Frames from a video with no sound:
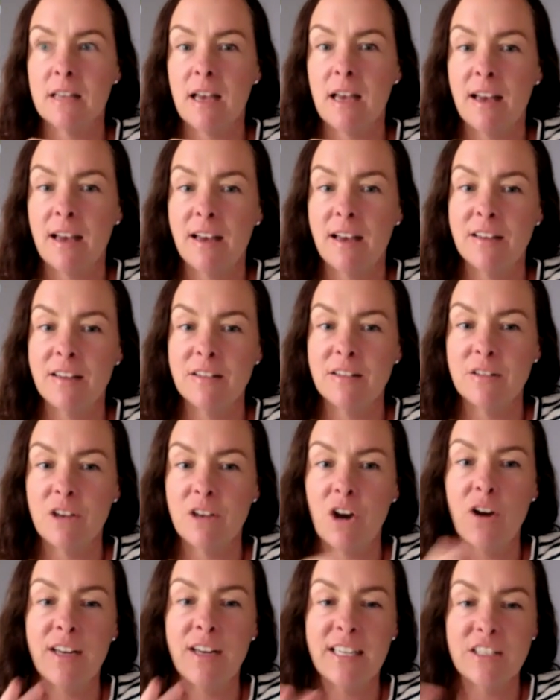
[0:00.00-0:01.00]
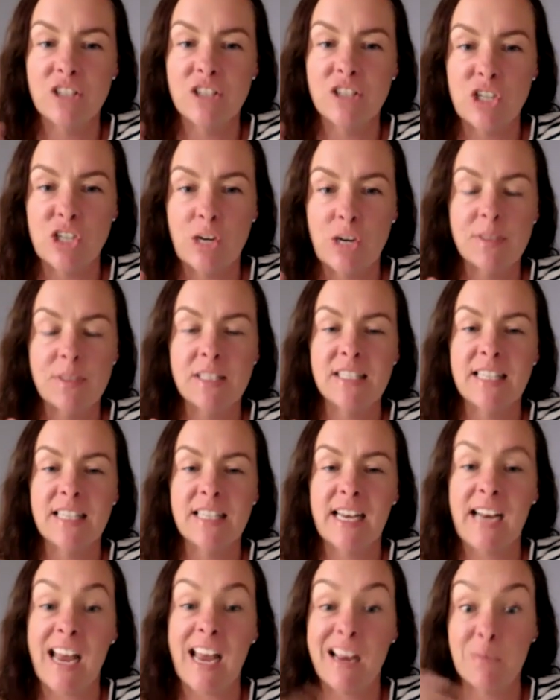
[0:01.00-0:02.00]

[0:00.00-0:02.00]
going into shops and saying, hey,